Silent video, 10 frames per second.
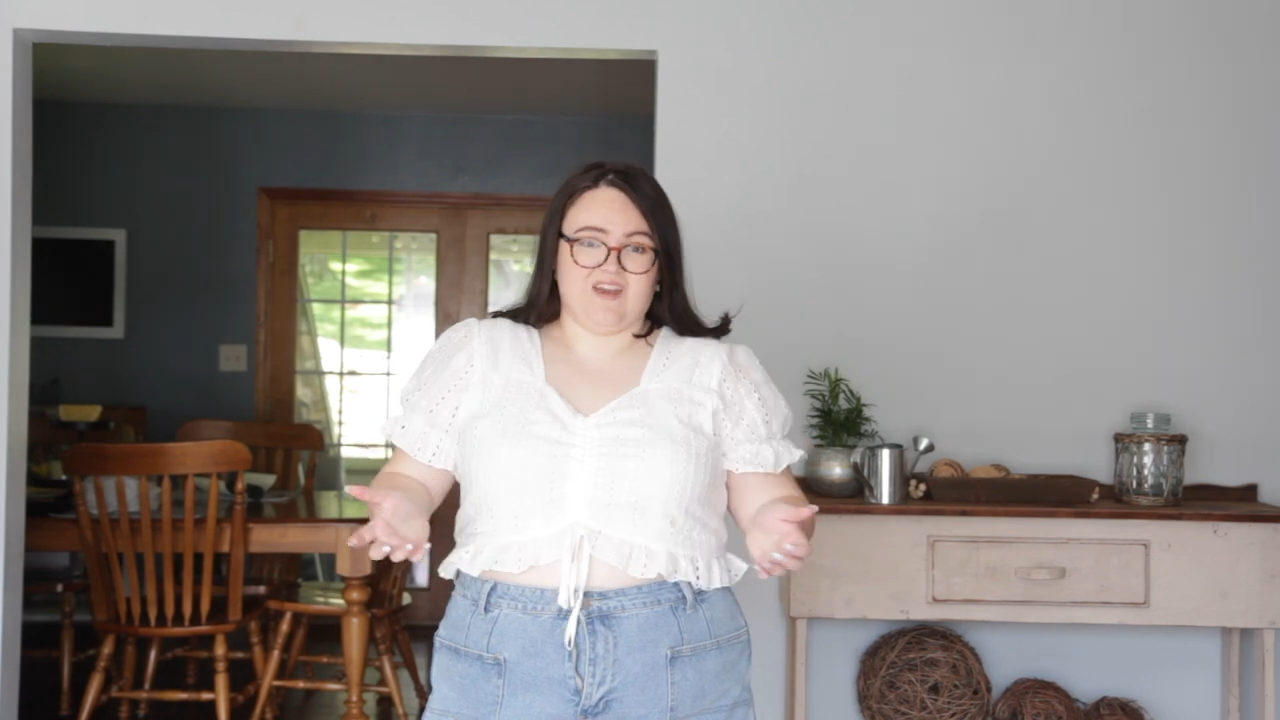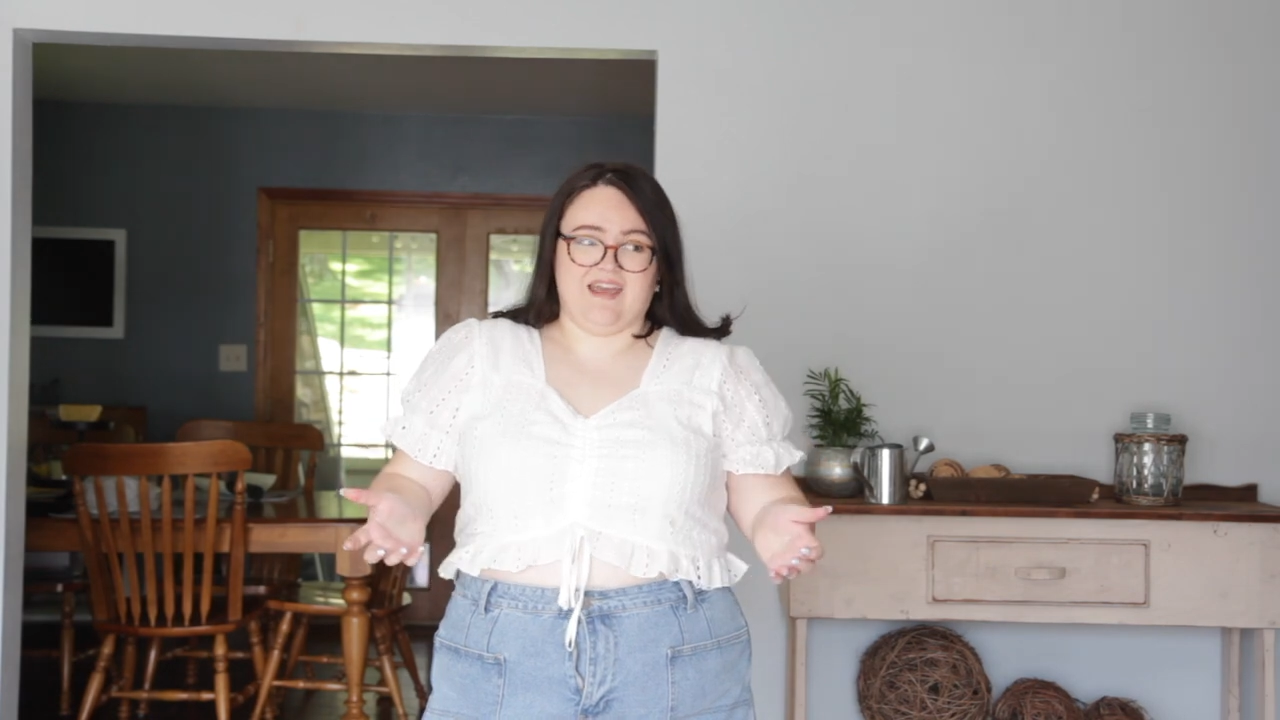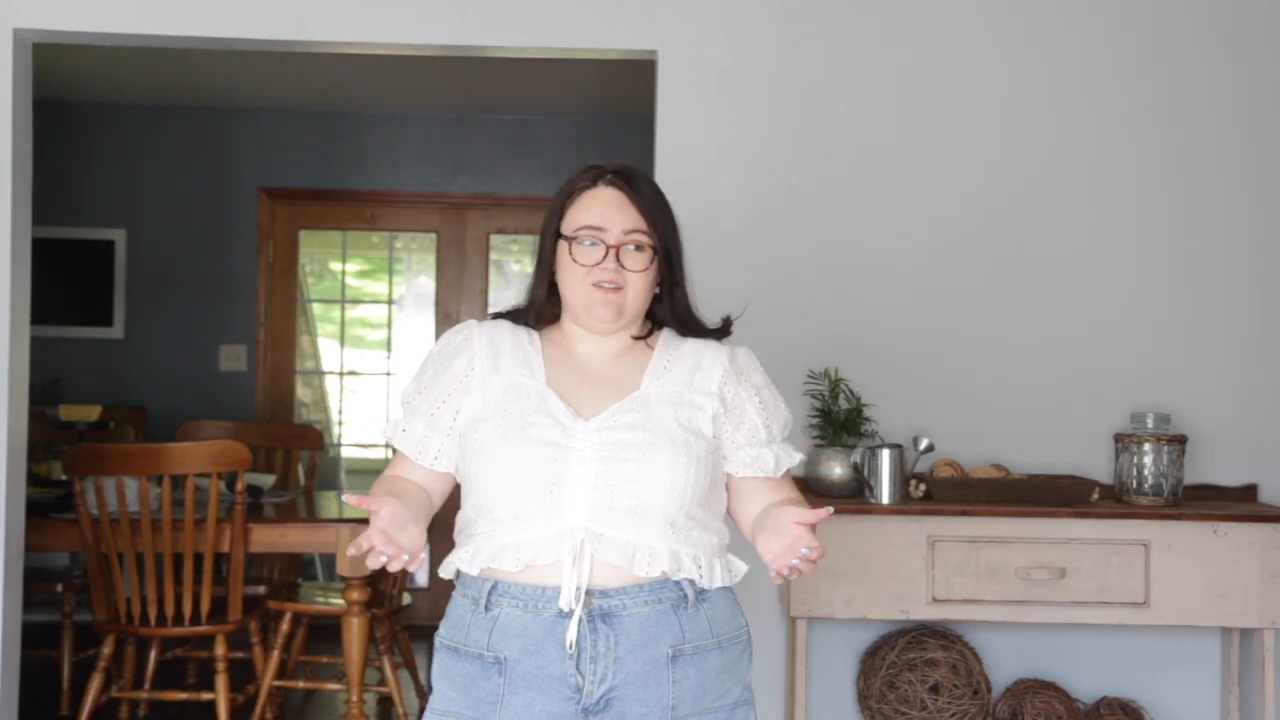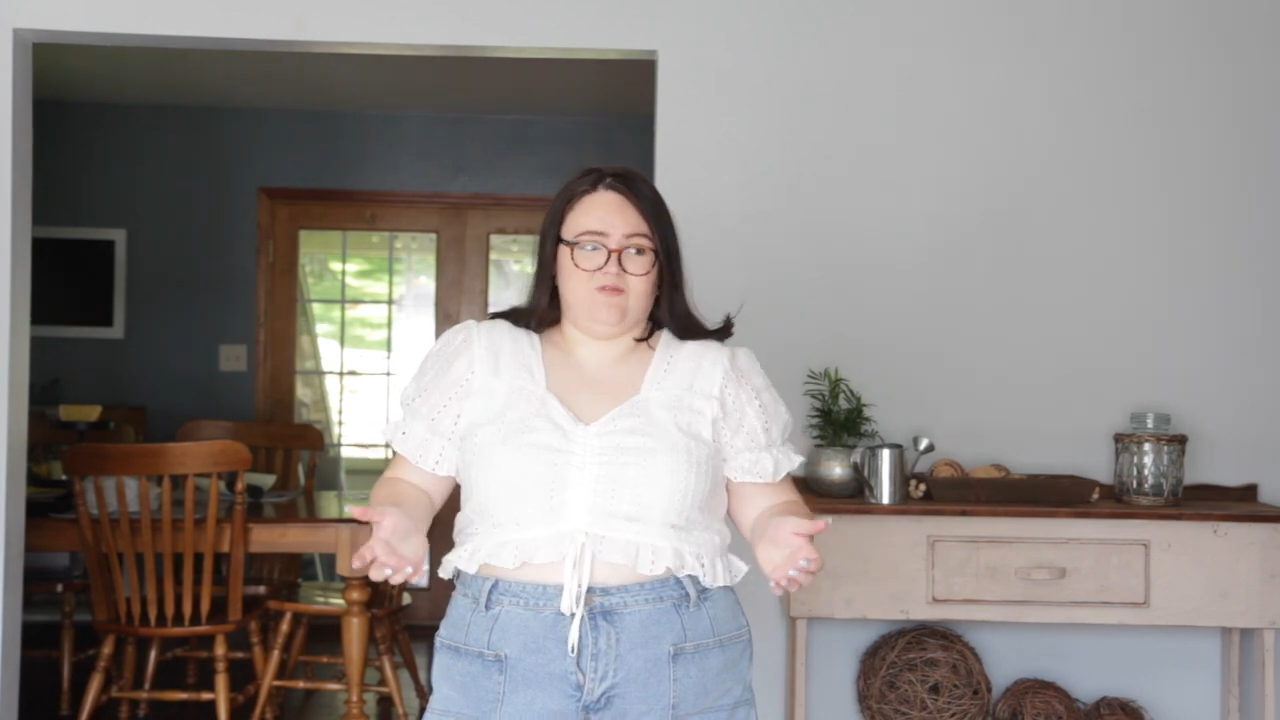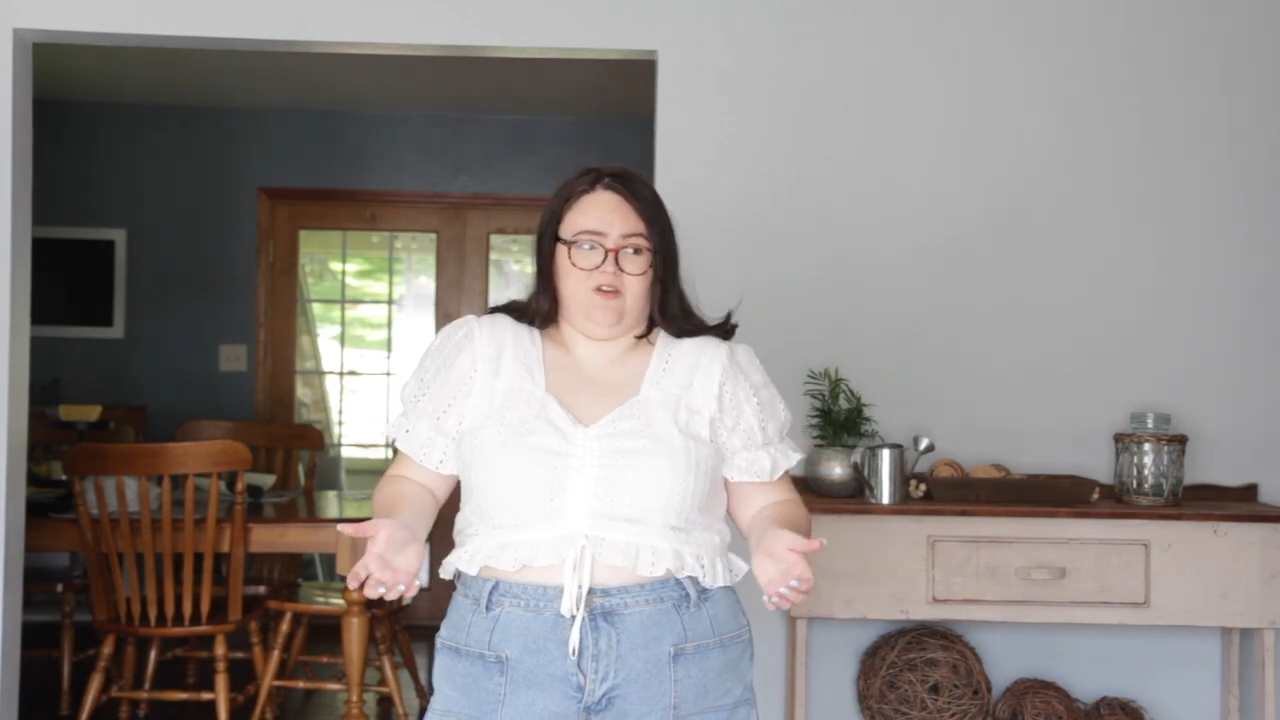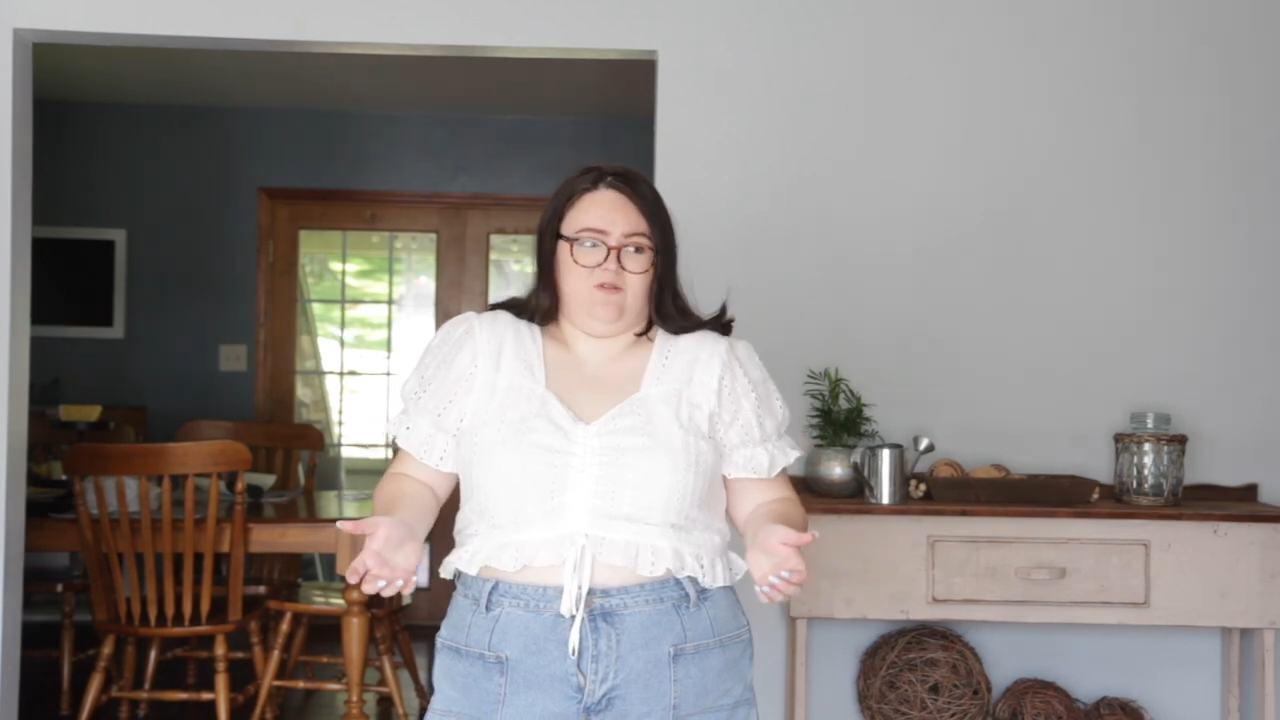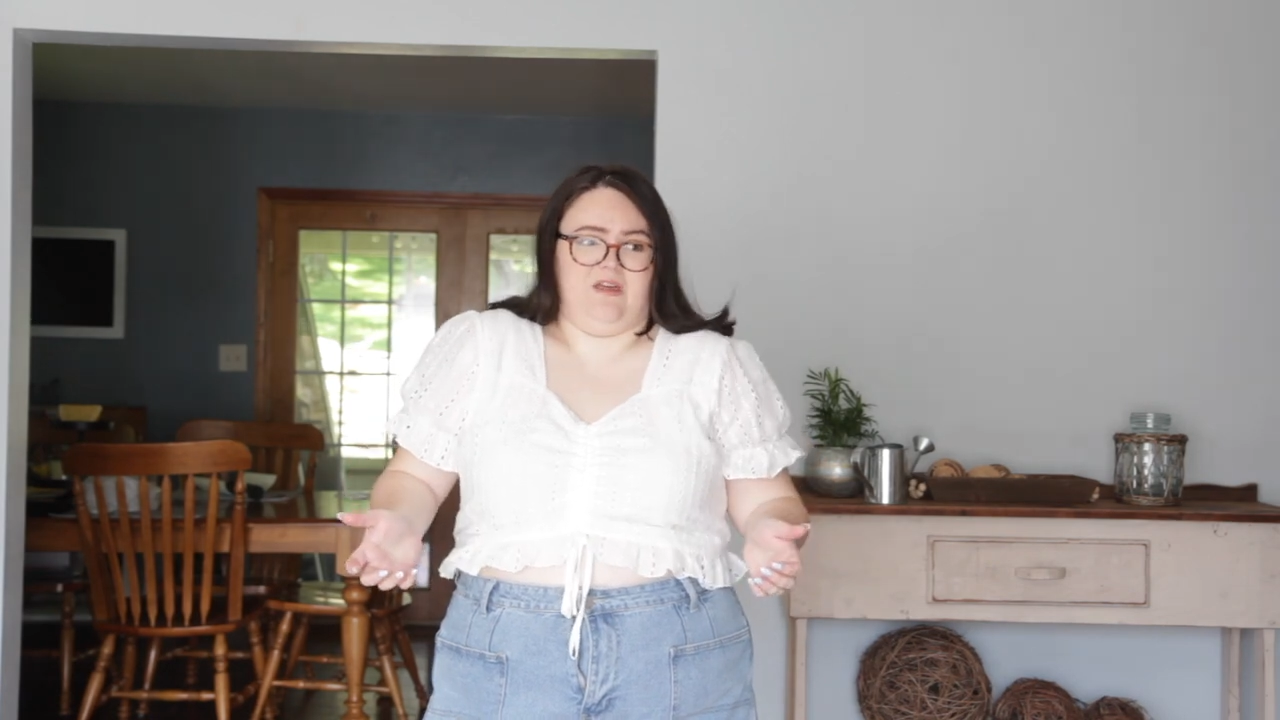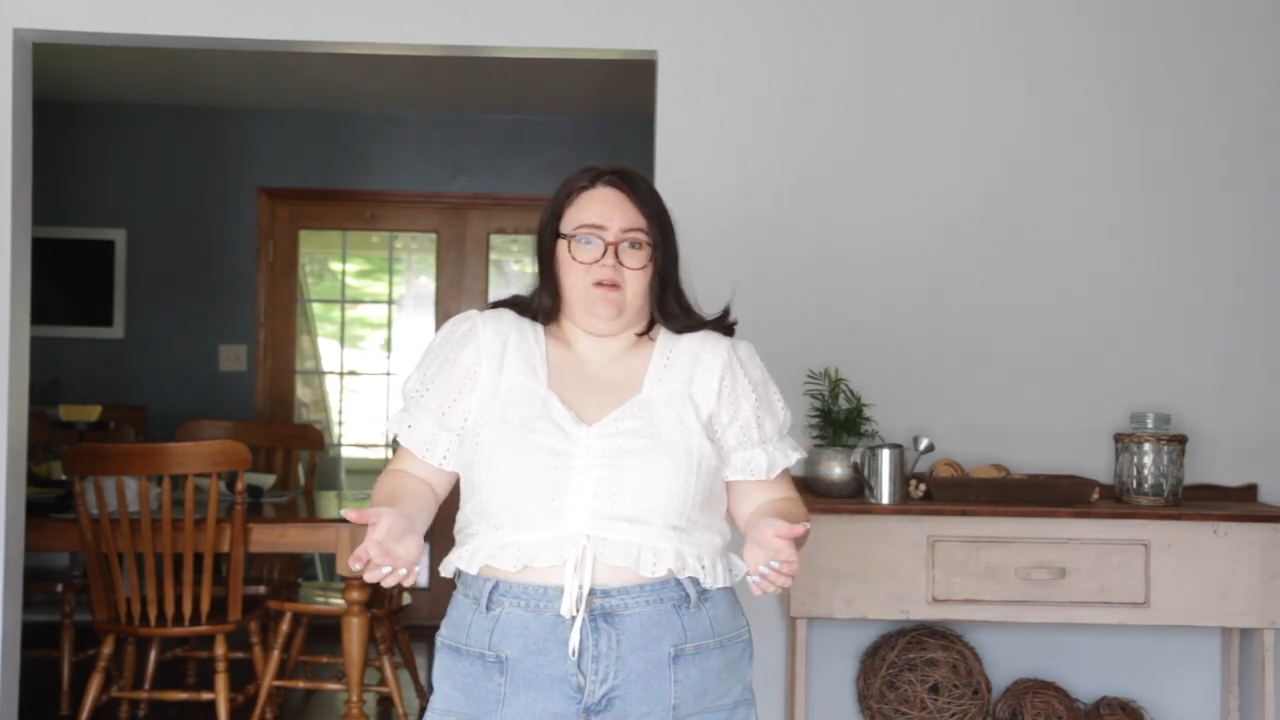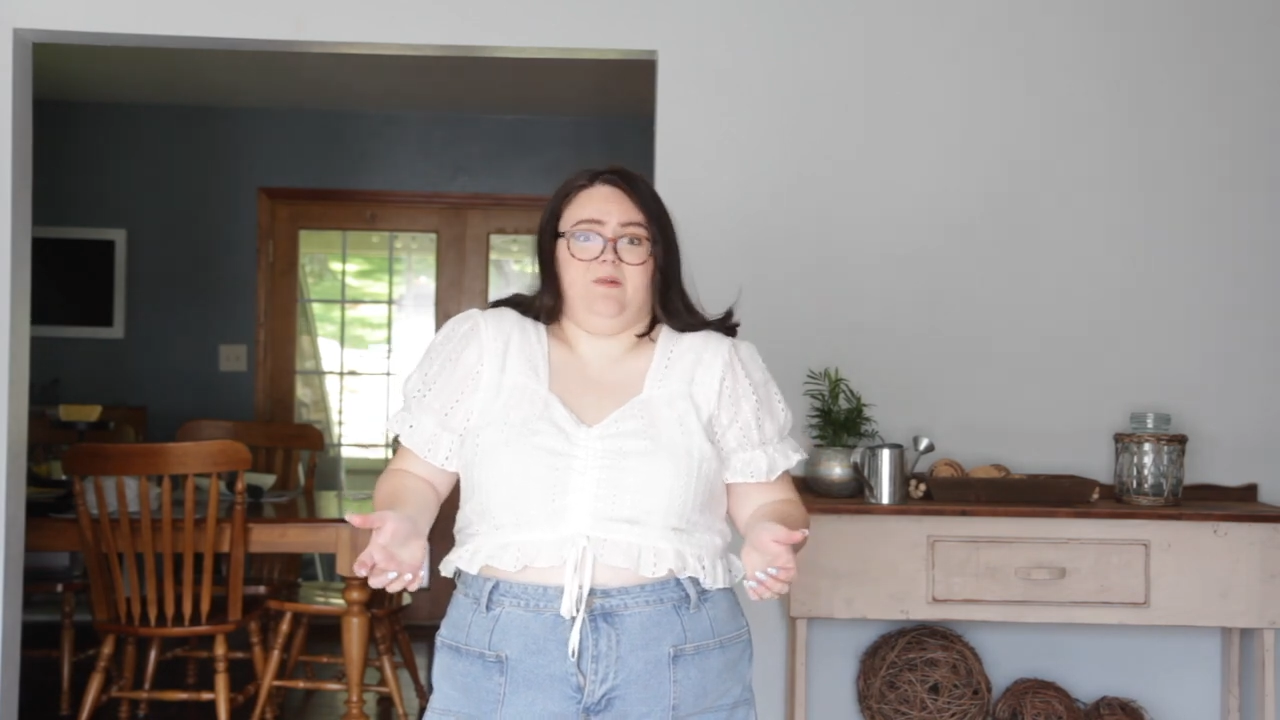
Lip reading: I don't know, like